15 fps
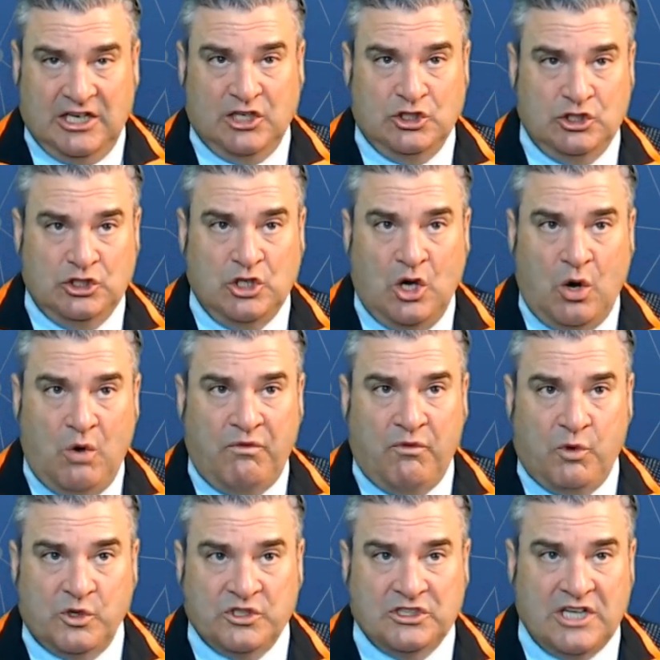show
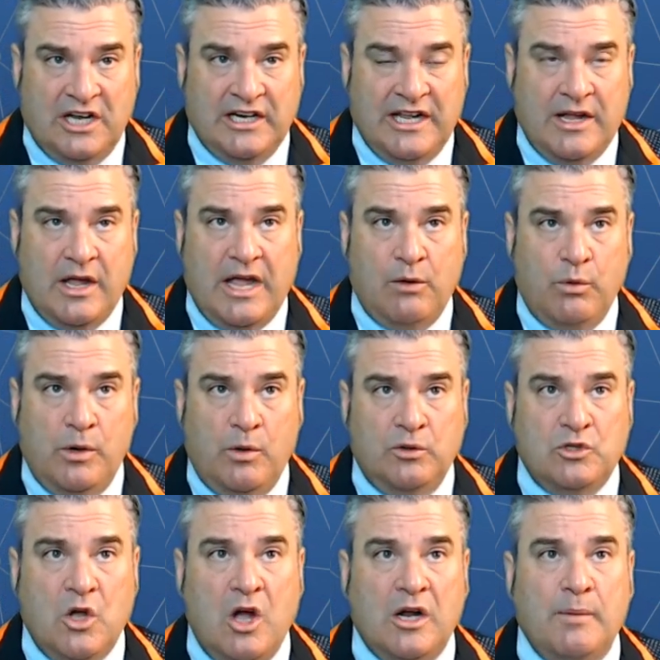for Sunday. And we will
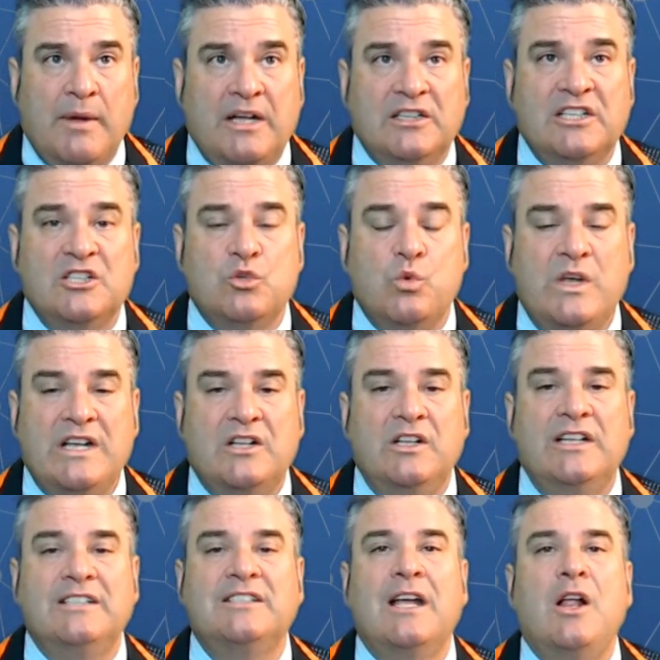talk about these
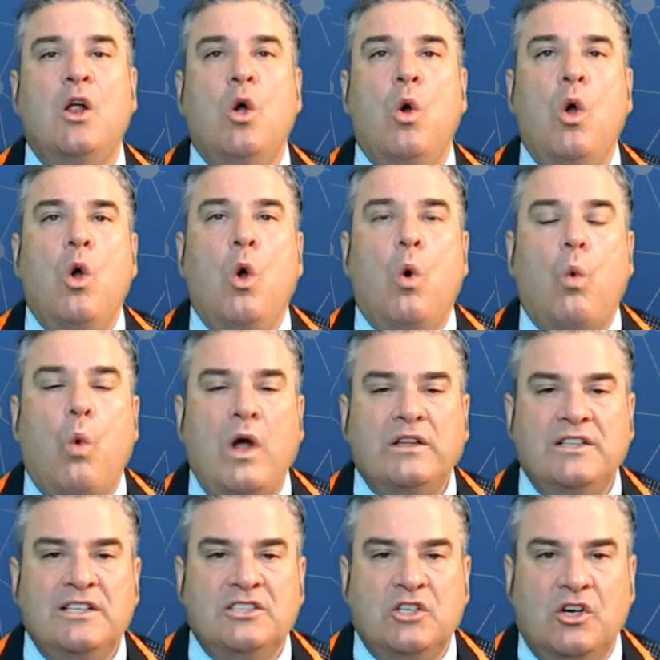weeklies,
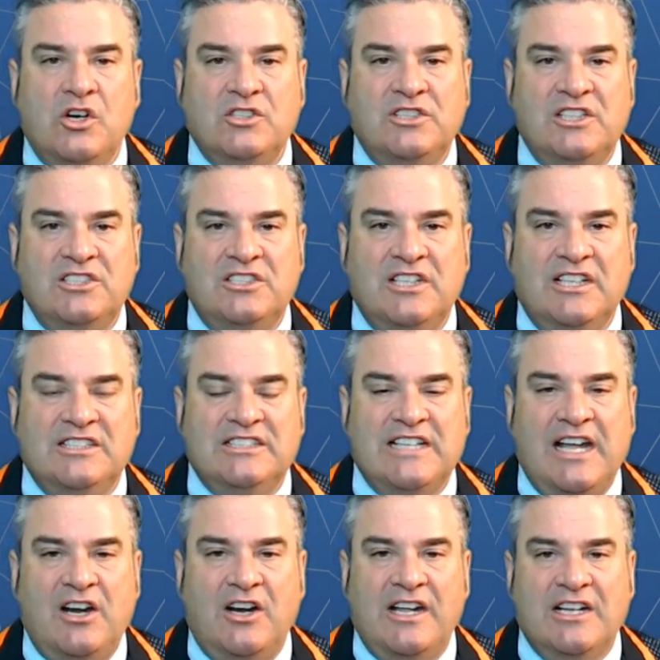what these currencies did
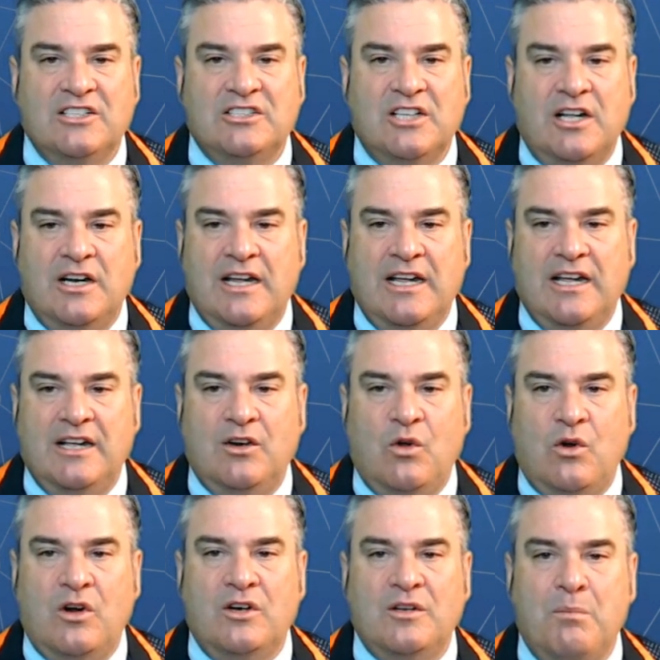Saturday and Sunday in
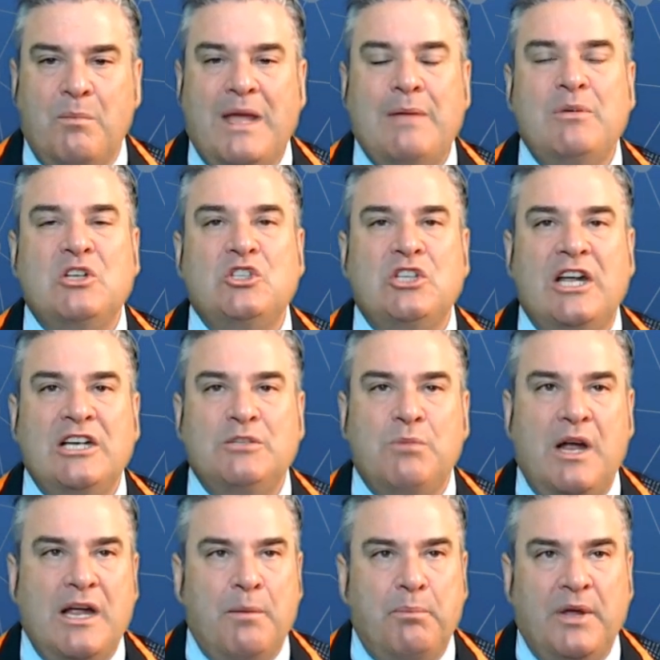order to maybe change
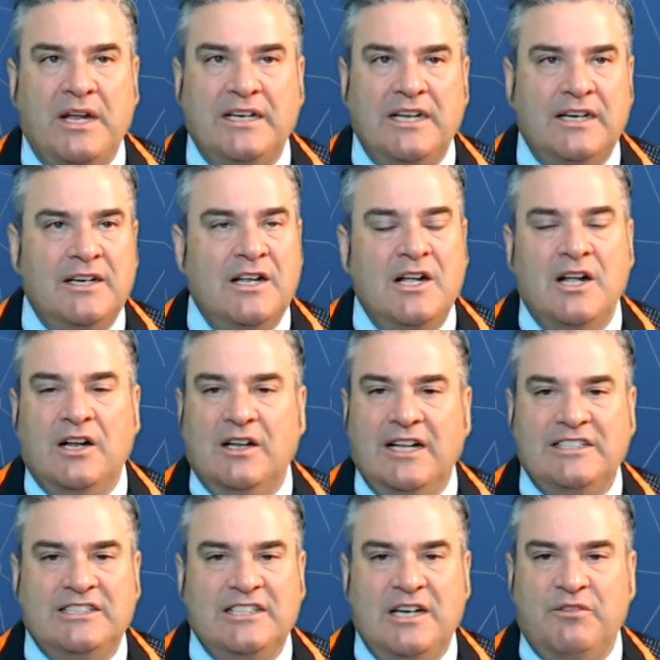my opinion.
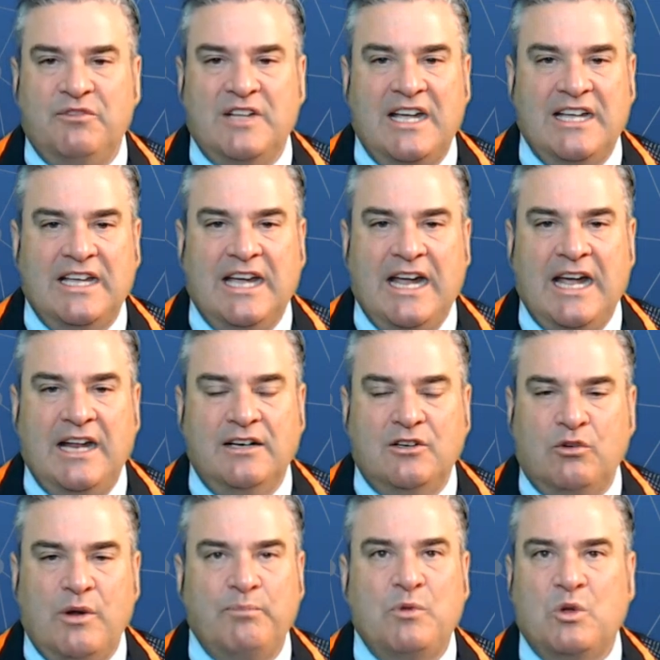Let's see if they can.
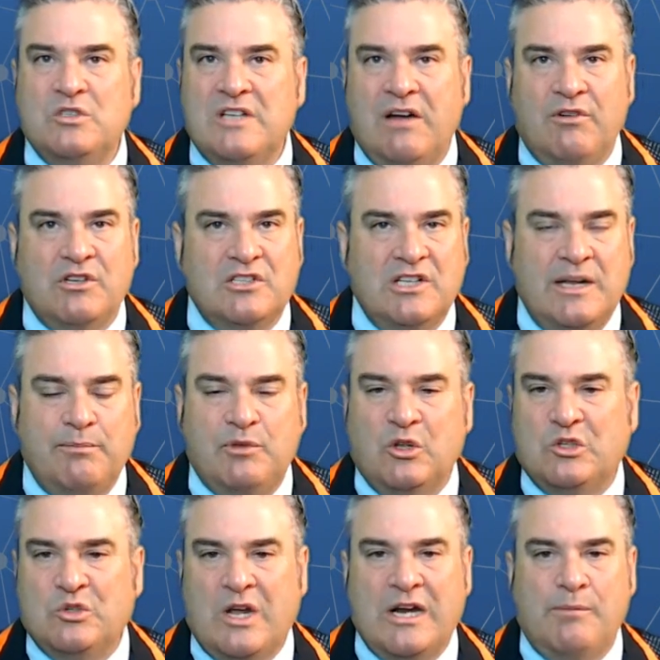Cryptos never sleep.
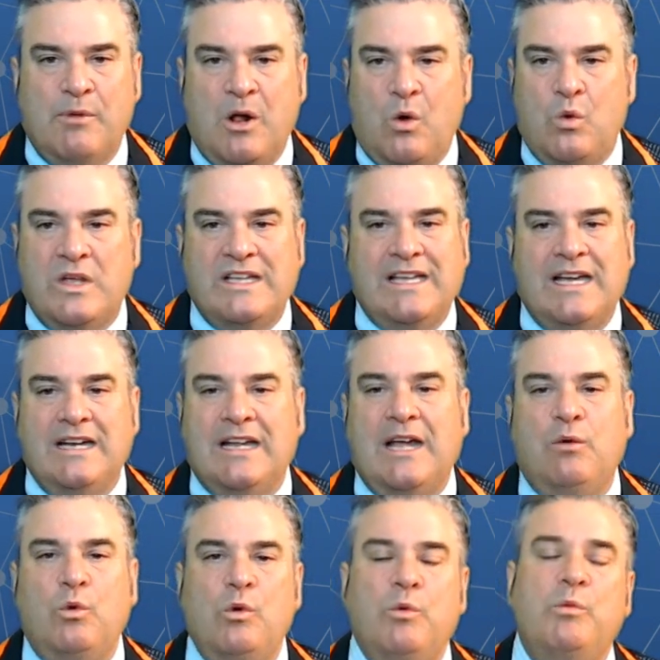They'll trade them all weekend.
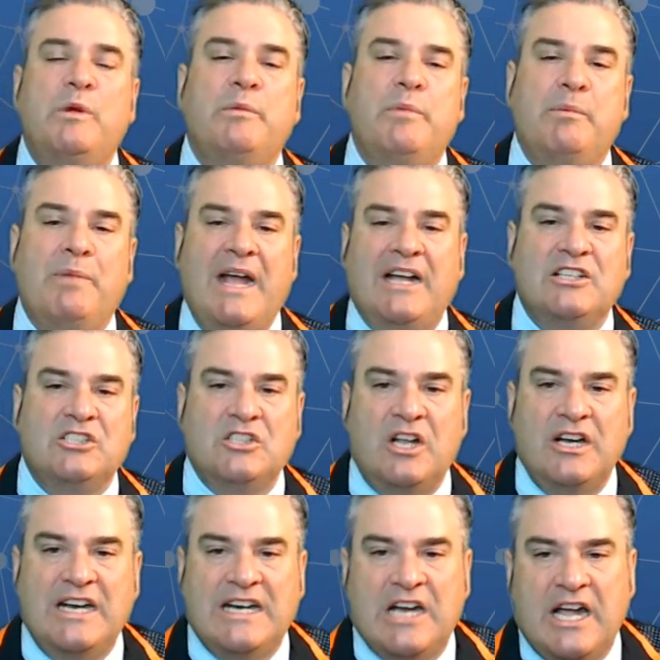And we'll be back
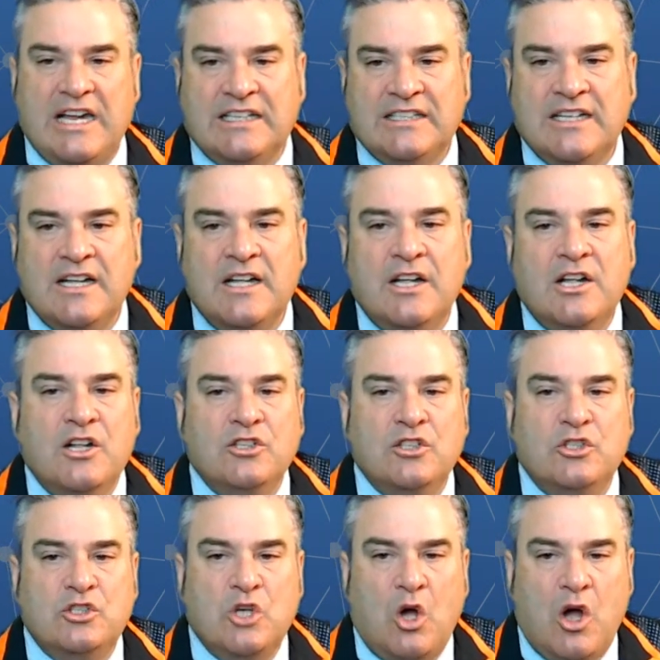Sunday night
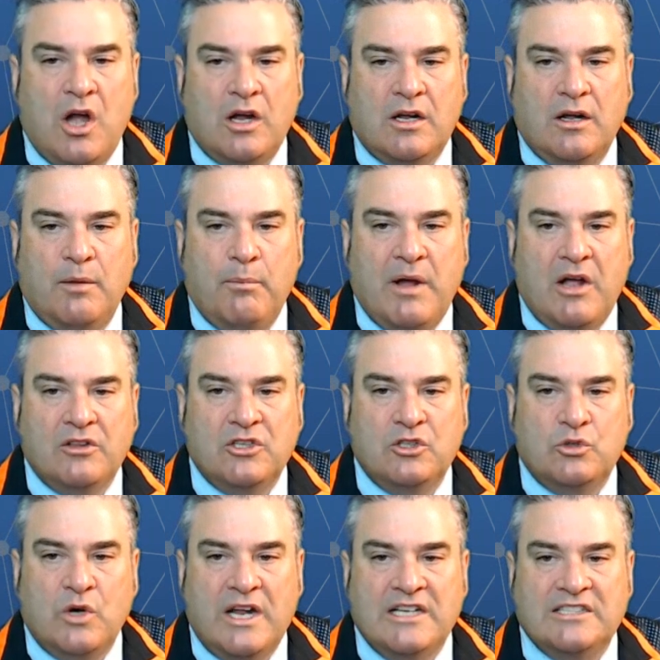to talk about the
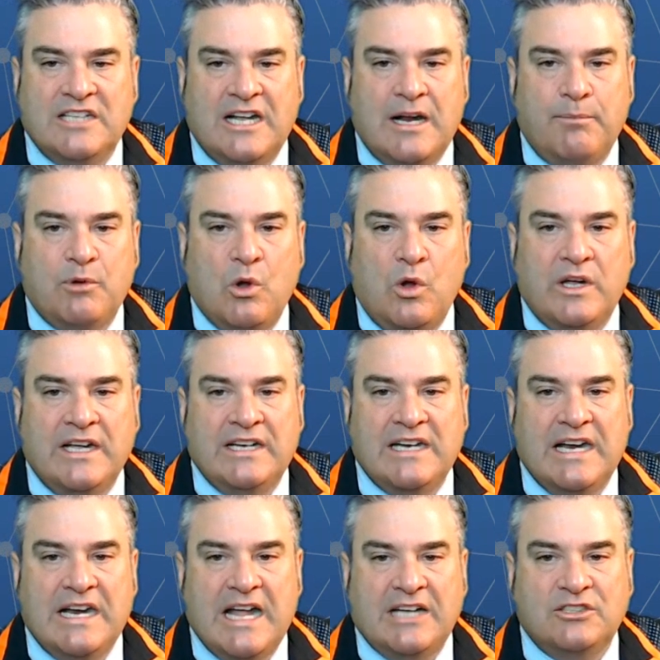trade setup going
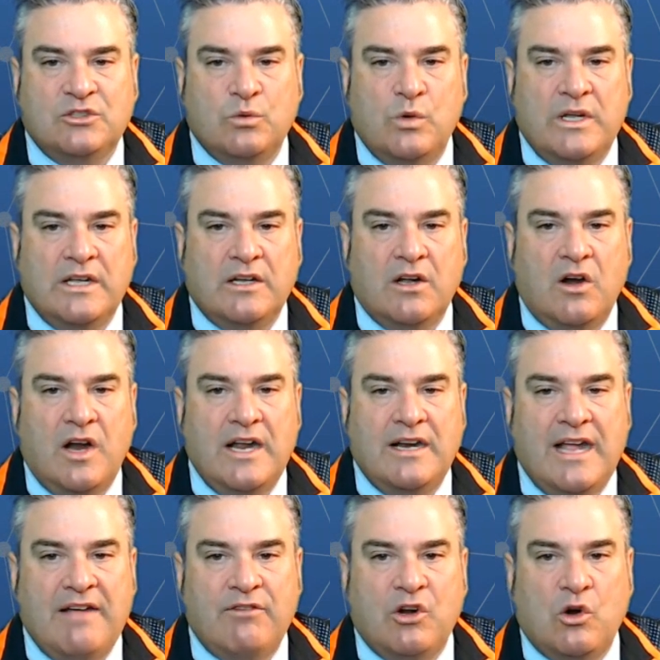into next week. All right.
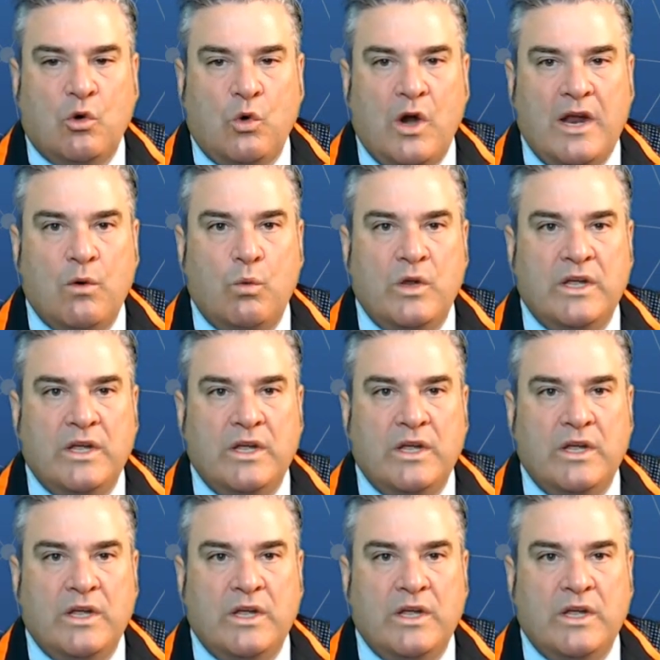Have a great